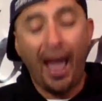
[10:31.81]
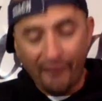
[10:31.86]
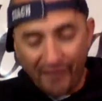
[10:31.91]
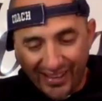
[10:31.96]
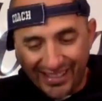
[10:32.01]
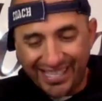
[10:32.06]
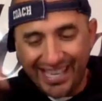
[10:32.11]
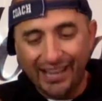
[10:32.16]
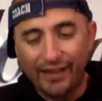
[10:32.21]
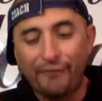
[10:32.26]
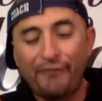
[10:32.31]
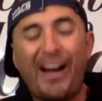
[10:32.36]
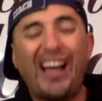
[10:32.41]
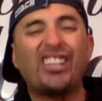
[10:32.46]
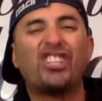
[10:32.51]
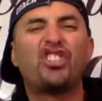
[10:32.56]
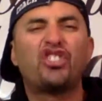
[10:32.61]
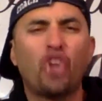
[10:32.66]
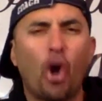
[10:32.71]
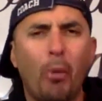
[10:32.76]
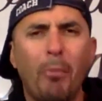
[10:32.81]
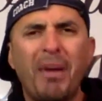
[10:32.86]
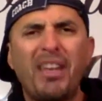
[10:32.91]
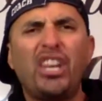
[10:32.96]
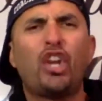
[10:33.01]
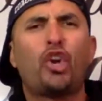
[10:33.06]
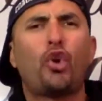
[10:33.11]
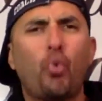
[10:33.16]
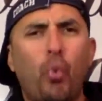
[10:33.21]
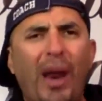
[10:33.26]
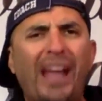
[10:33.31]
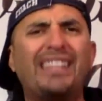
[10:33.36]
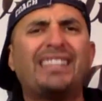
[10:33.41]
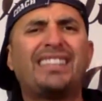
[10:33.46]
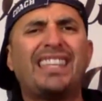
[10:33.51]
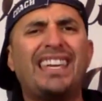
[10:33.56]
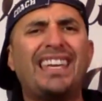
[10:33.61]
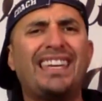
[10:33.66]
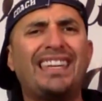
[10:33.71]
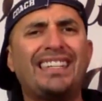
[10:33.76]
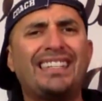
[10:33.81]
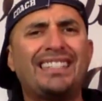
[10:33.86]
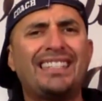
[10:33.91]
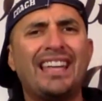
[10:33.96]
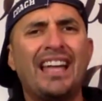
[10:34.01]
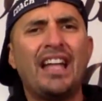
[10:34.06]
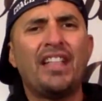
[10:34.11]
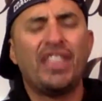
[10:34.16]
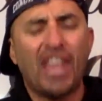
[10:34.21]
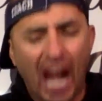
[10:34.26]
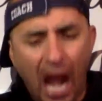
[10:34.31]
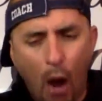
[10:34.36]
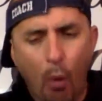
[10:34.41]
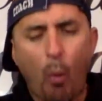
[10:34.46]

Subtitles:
I have identified so many great things